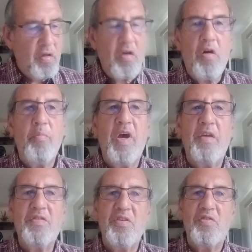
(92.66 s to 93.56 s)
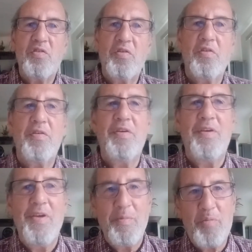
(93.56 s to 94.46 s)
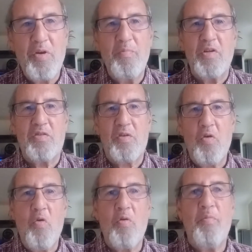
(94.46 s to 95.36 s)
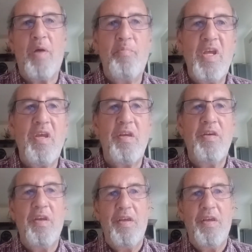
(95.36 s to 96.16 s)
caught my attention to the pretty much the core of my being,